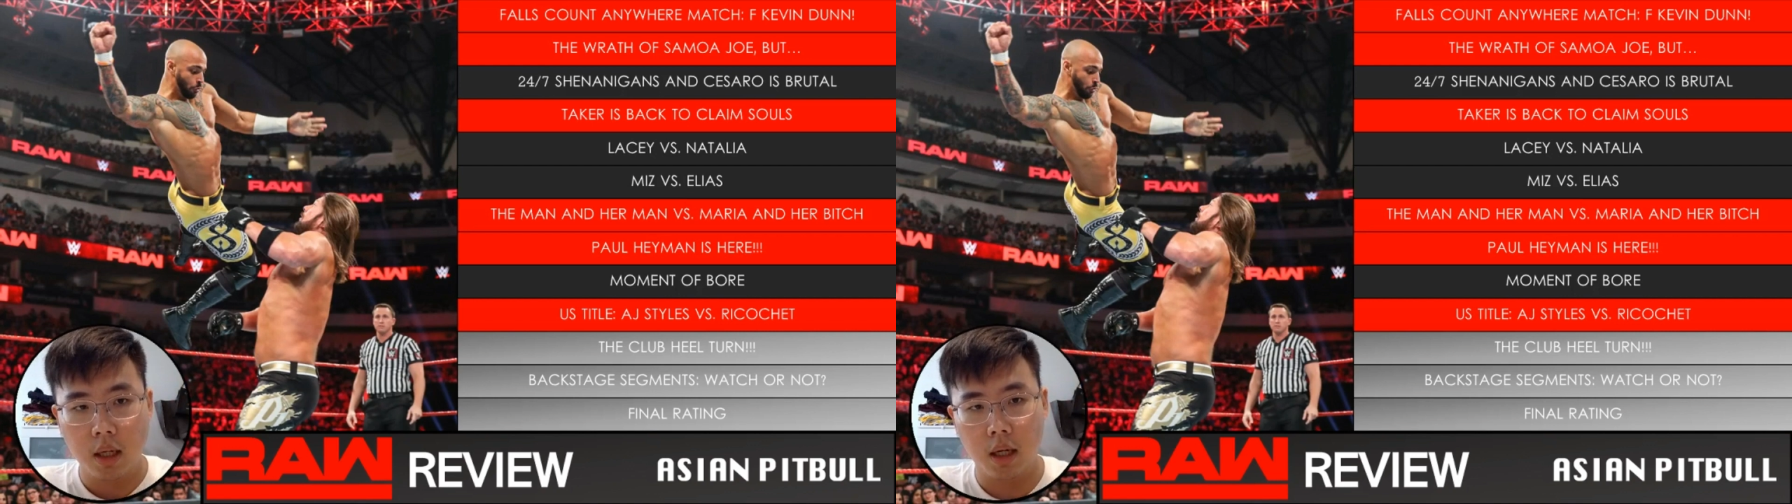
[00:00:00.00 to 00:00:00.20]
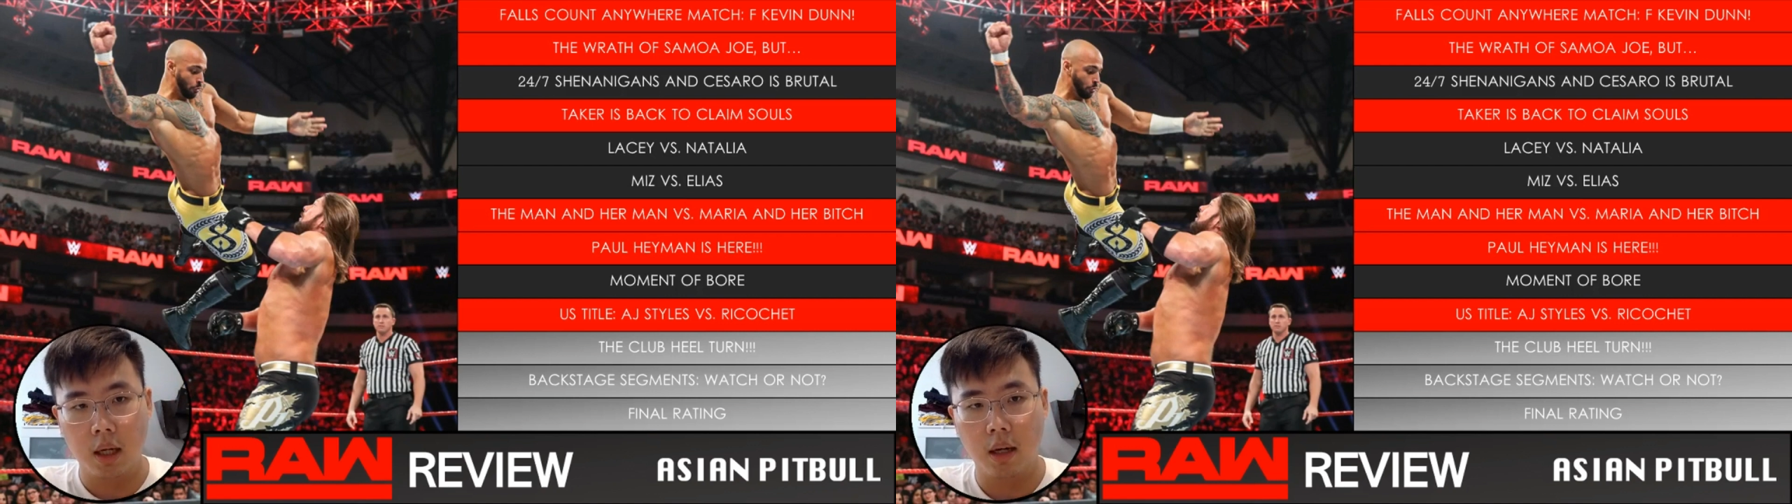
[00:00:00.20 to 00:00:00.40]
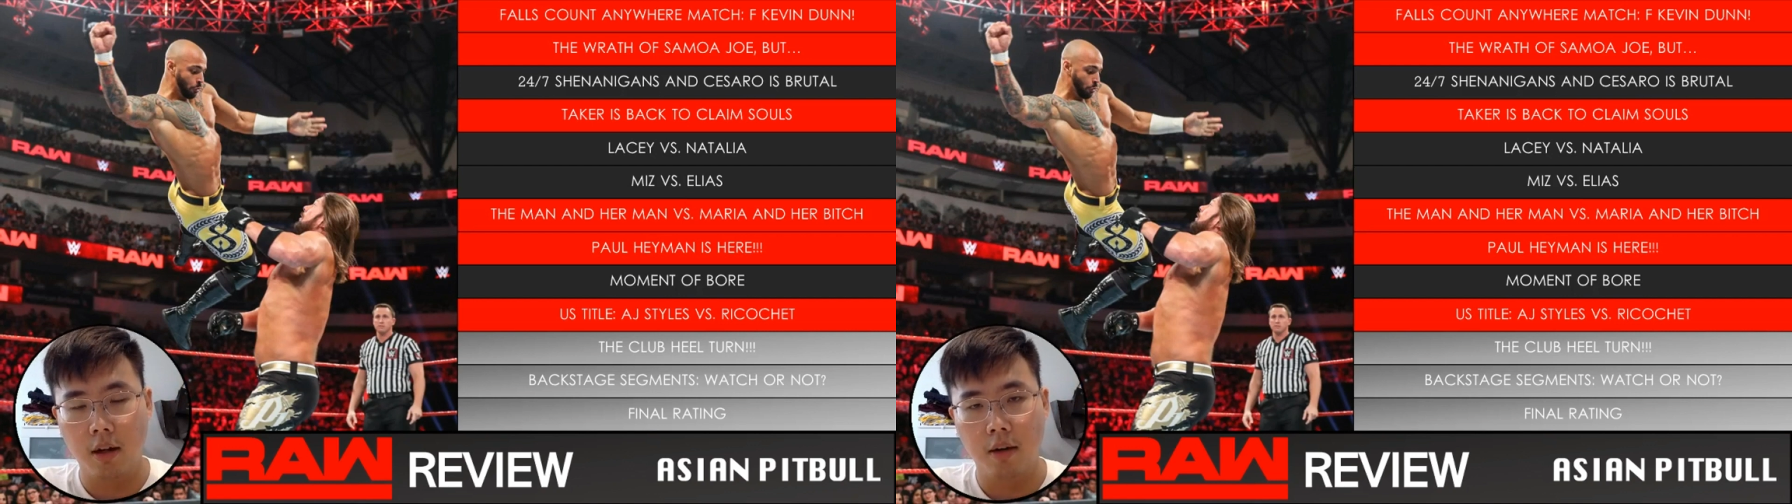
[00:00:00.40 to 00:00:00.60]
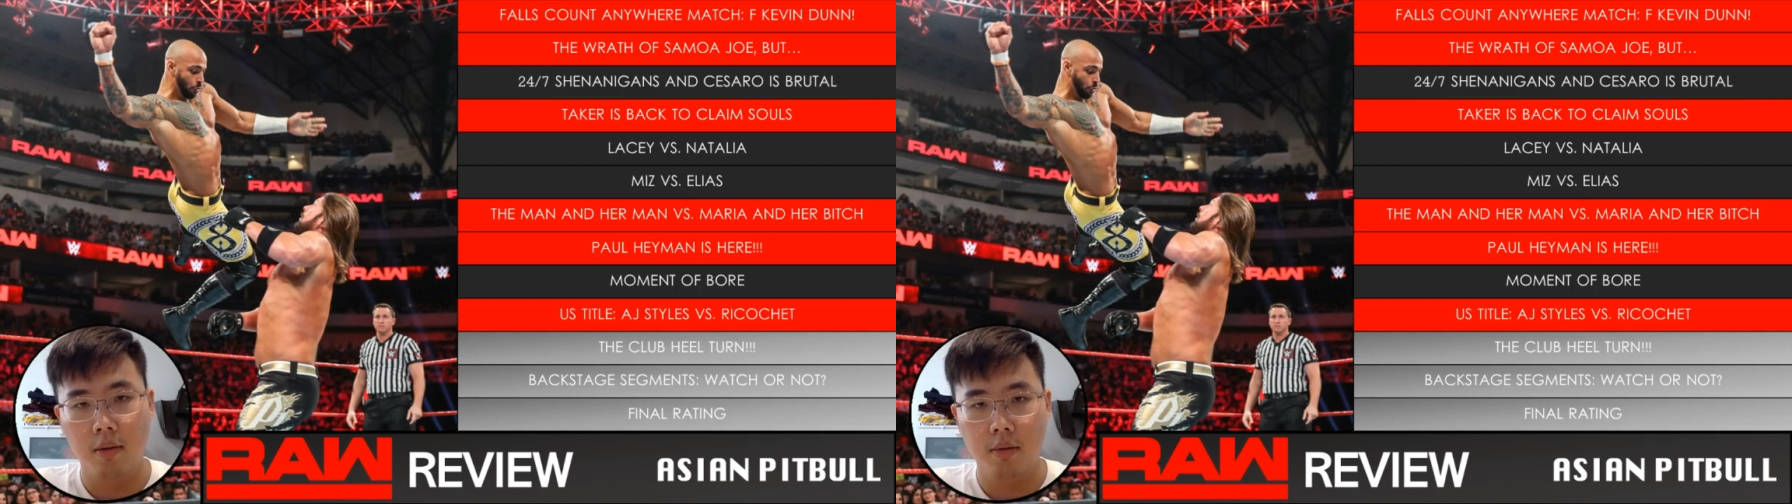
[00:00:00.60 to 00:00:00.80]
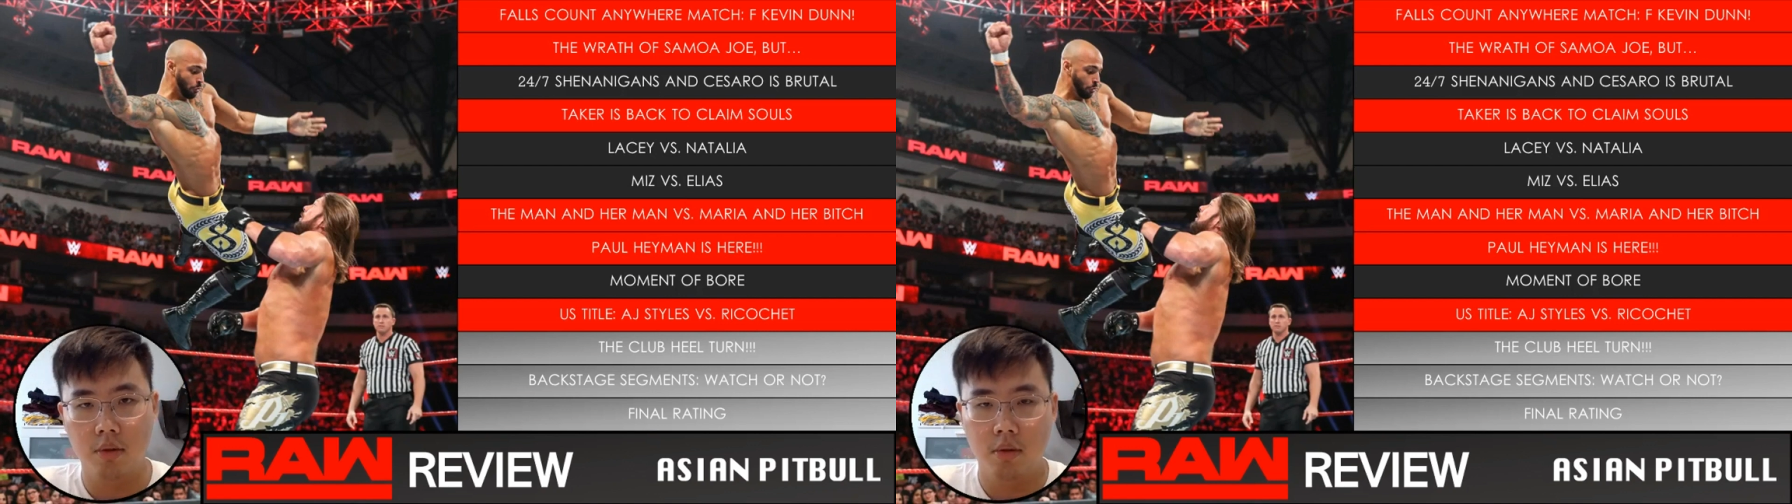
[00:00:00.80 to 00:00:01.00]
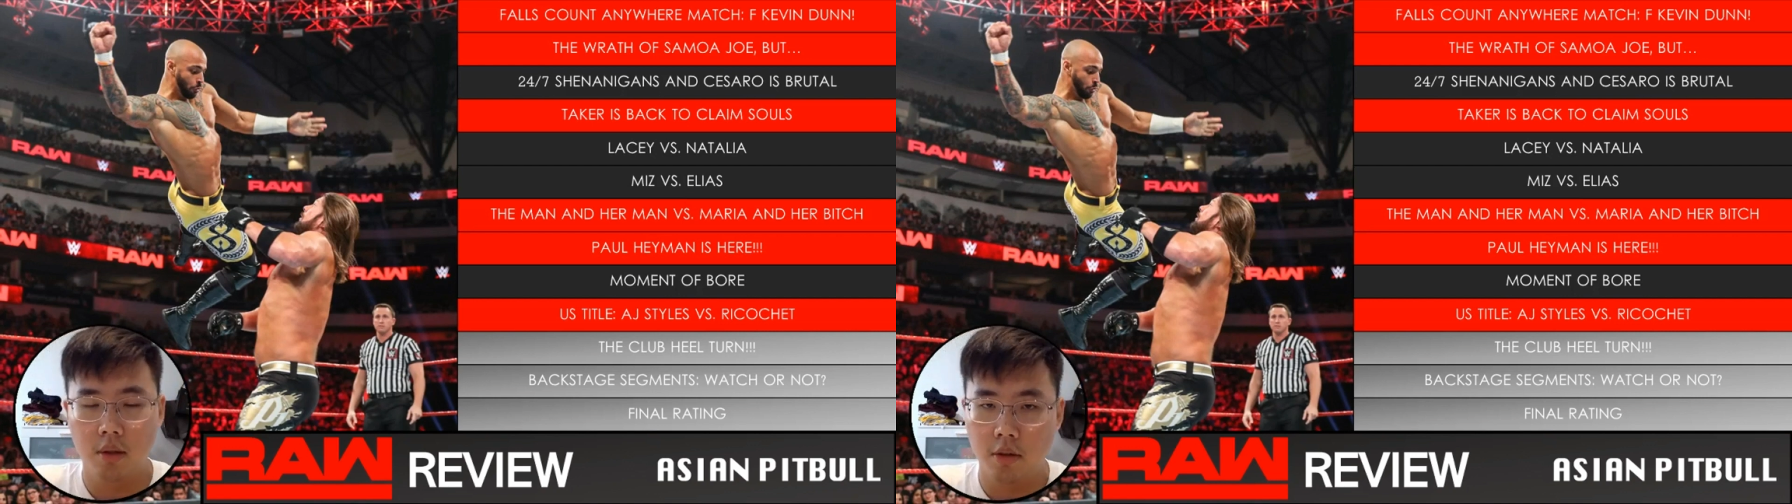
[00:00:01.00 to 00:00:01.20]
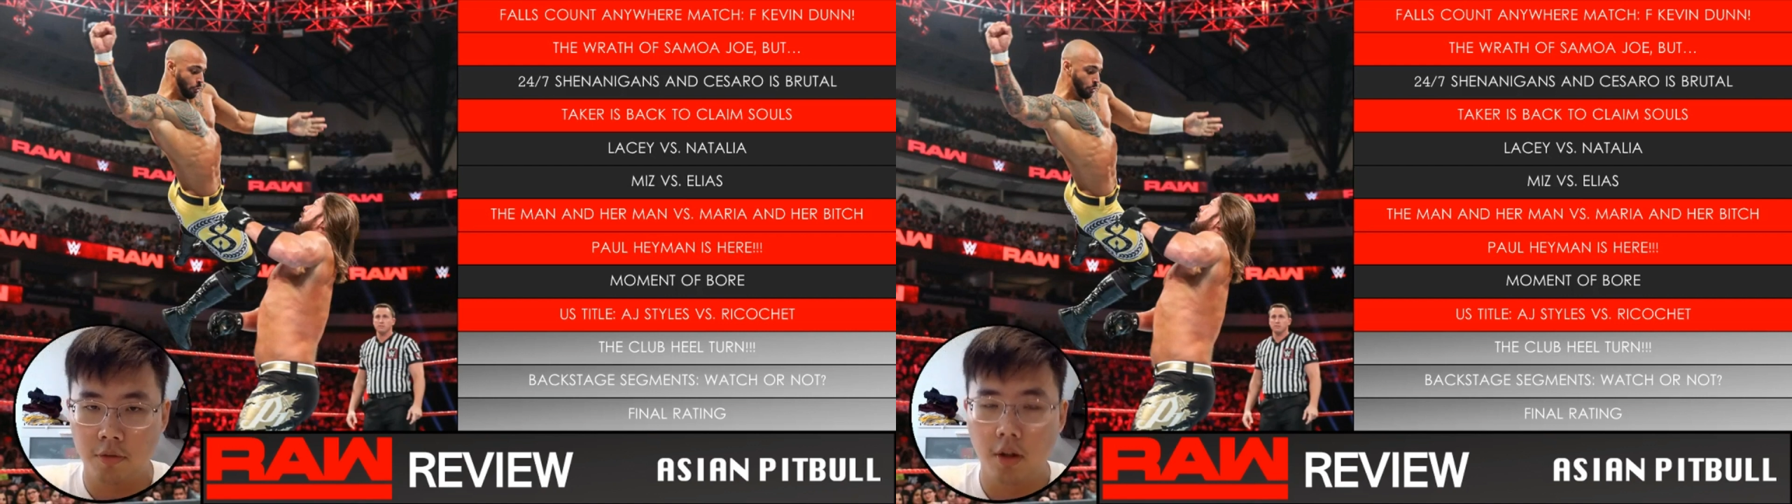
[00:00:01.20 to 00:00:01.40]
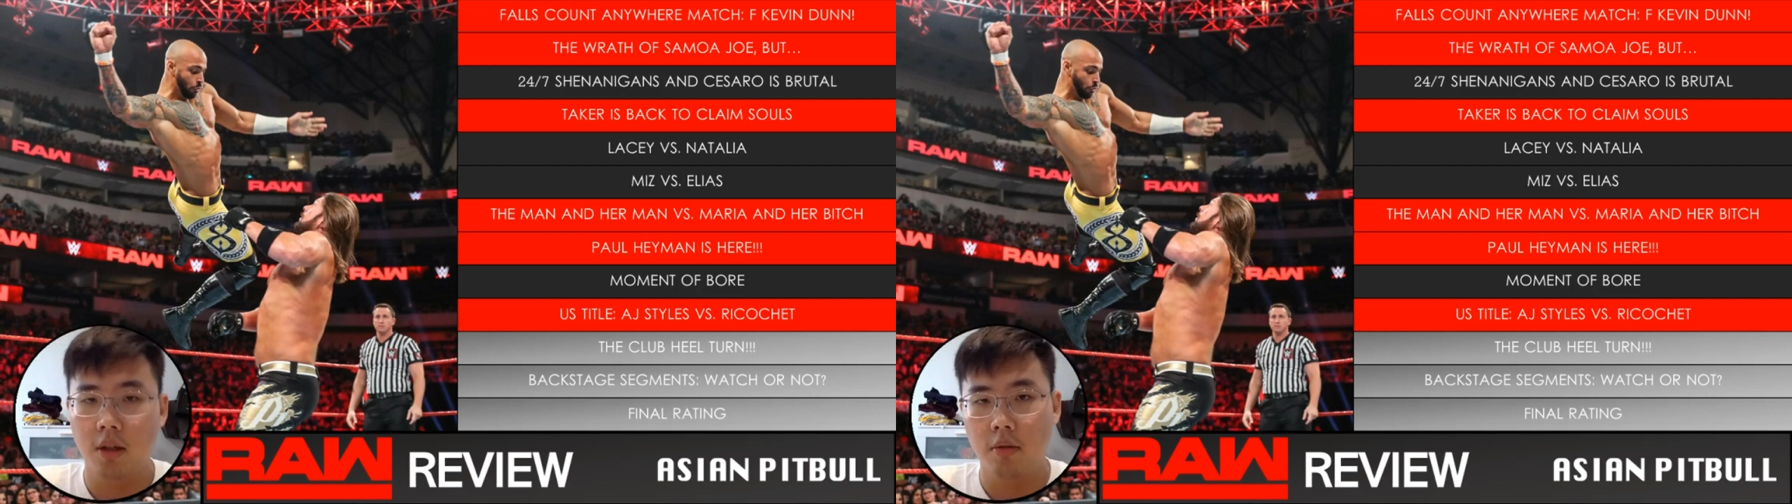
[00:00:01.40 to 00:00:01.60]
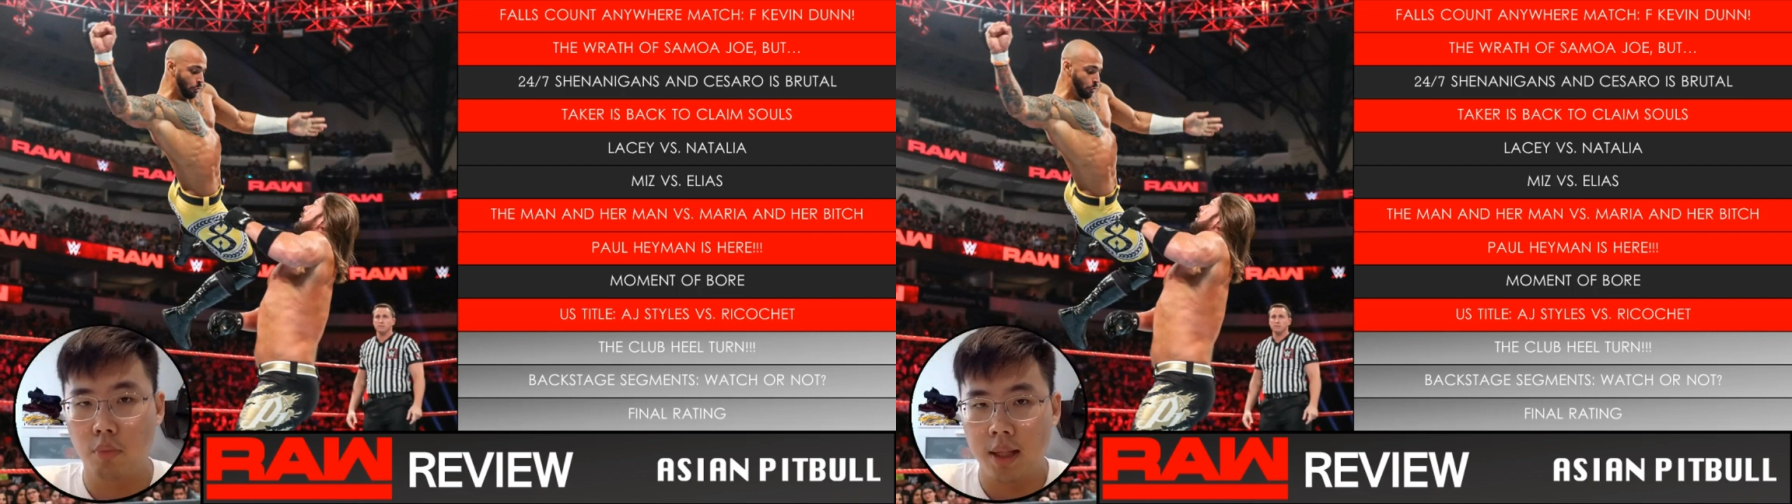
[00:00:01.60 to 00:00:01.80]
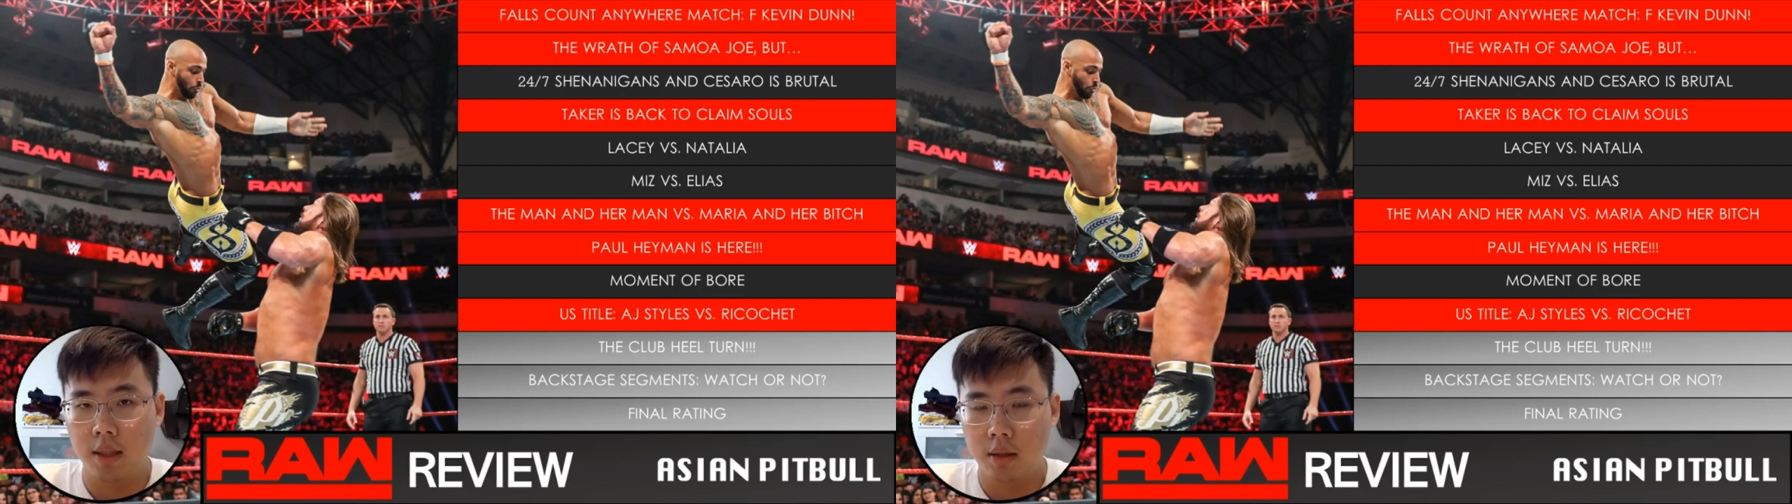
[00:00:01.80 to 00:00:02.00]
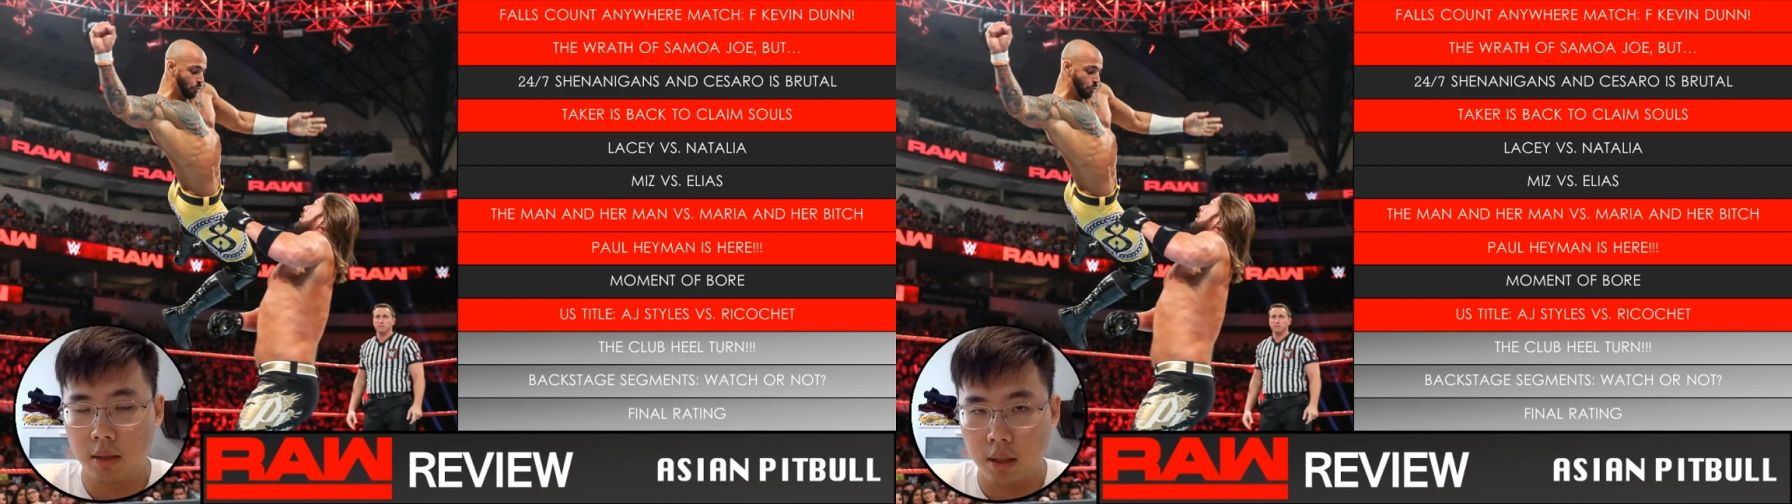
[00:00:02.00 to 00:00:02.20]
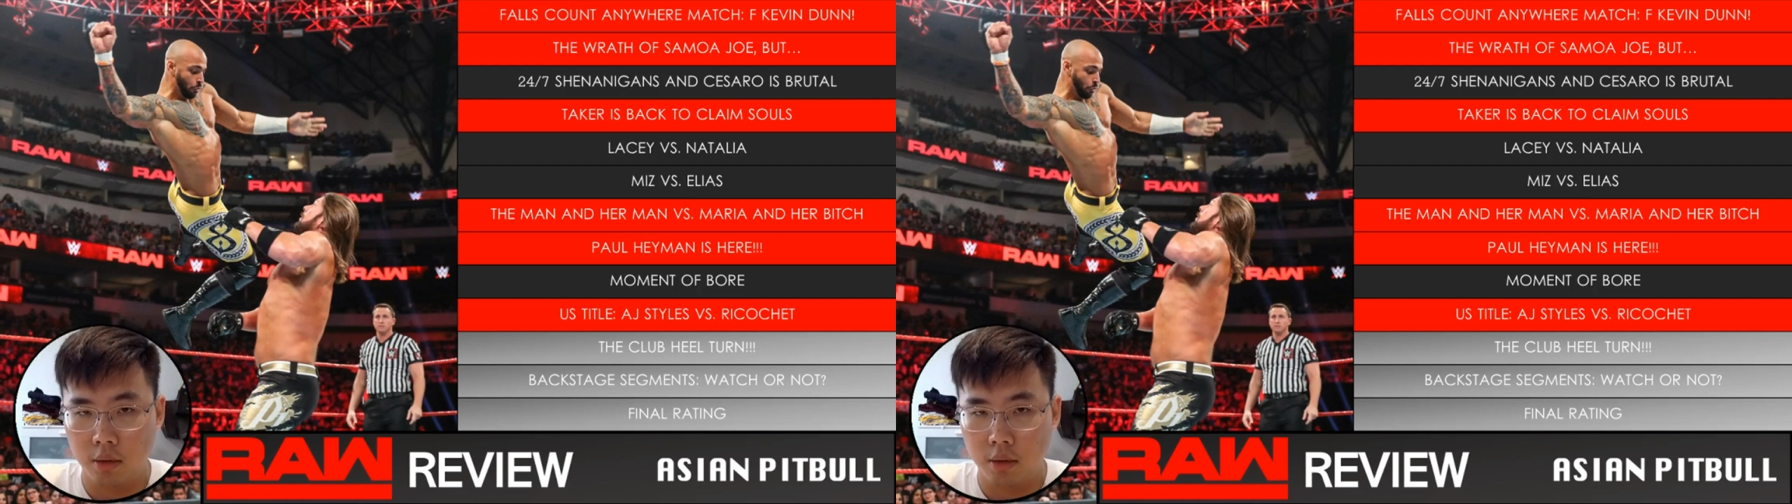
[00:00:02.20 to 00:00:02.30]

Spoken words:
when